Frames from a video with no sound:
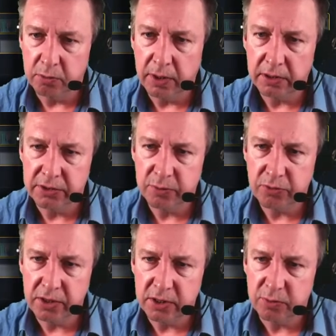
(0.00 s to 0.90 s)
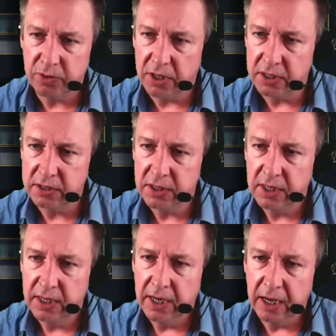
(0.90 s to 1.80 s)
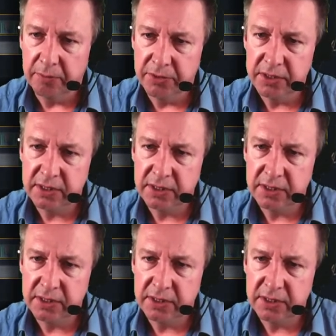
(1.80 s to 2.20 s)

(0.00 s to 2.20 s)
Well, surprise, surprise, this